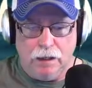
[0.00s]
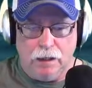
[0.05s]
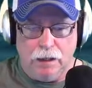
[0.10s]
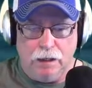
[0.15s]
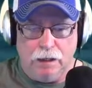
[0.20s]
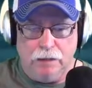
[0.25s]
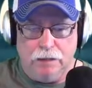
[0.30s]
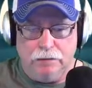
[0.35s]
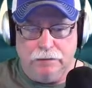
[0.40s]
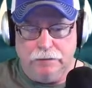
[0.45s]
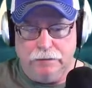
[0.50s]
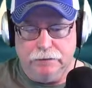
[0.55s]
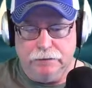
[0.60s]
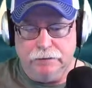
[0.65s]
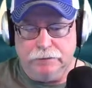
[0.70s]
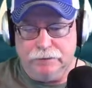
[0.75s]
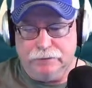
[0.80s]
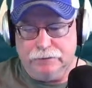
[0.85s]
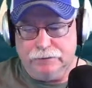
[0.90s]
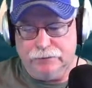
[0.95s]

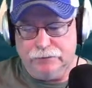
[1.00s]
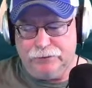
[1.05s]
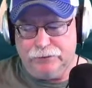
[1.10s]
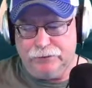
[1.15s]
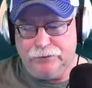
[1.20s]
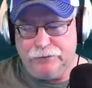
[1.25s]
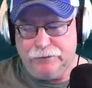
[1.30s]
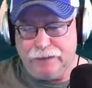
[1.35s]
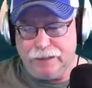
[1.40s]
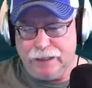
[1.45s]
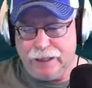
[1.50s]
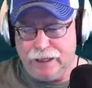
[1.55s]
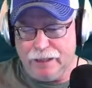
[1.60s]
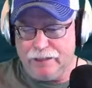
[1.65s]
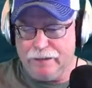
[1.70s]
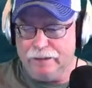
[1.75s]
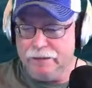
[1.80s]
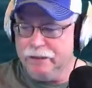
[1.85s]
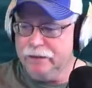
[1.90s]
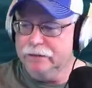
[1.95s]
you
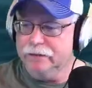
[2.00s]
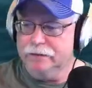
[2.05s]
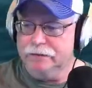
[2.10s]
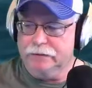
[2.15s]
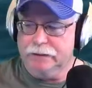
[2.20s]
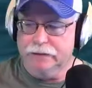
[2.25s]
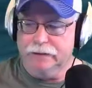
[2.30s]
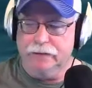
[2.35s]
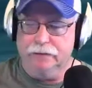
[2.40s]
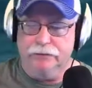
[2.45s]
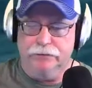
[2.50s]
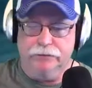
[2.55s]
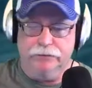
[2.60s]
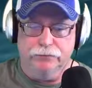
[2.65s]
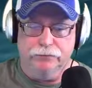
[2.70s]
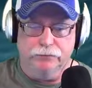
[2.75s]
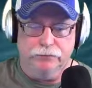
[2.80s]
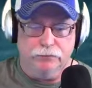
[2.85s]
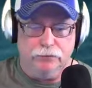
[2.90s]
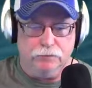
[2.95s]
kind of need to tend
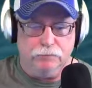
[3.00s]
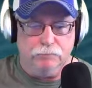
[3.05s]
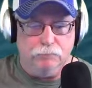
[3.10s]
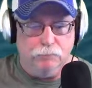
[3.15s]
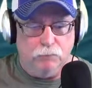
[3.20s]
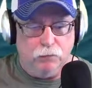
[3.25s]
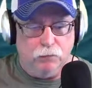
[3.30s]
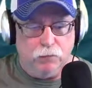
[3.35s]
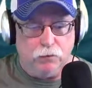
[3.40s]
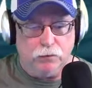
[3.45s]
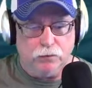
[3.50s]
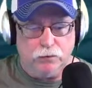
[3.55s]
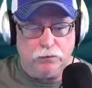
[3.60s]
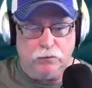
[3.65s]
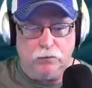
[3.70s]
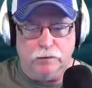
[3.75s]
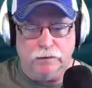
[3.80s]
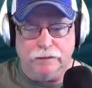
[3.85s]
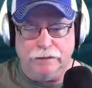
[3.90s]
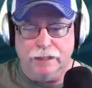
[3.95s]
to look more
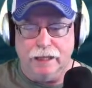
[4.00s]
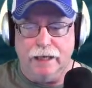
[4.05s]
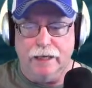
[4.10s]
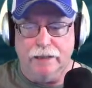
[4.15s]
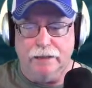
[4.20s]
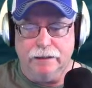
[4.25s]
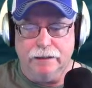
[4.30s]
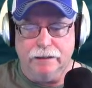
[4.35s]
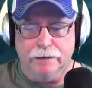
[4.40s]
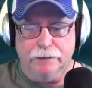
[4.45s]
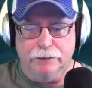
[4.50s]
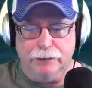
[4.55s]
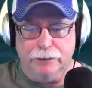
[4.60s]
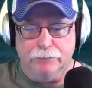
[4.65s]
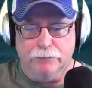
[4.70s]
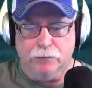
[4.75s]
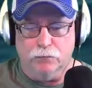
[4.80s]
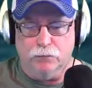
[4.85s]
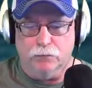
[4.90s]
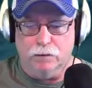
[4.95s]
towards scanning into
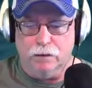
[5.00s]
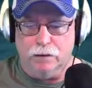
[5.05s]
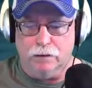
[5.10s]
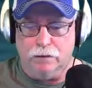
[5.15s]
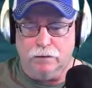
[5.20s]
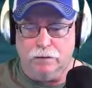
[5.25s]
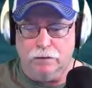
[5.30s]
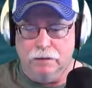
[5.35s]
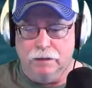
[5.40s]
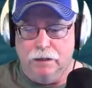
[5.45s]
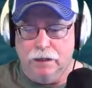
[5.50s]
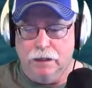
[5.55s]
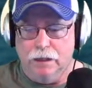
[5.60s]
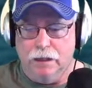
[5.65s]
deeper water